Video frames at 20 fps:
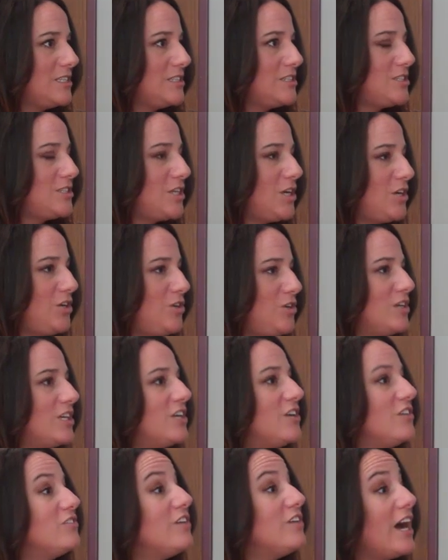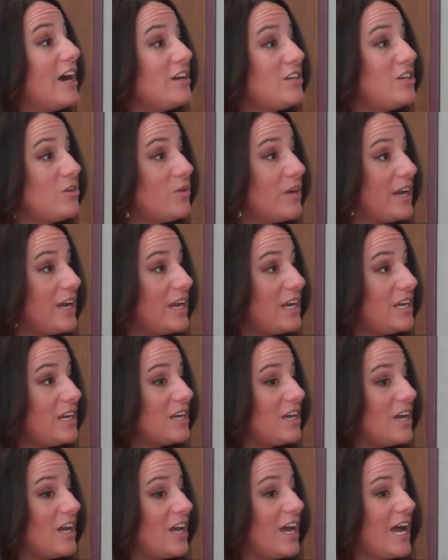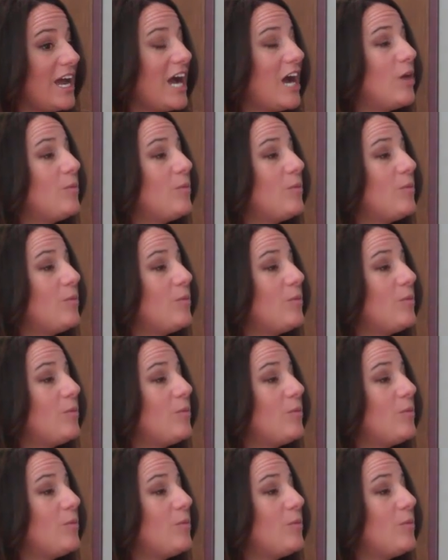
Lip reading: So you can evaluate how